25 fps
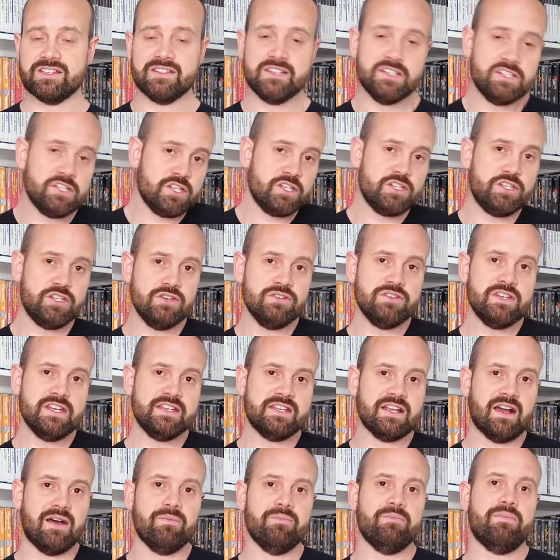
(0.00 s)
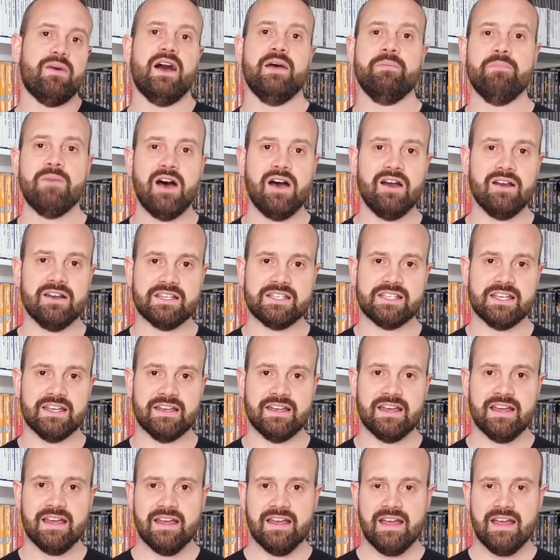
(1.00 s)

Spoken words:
This is usually done by marketing,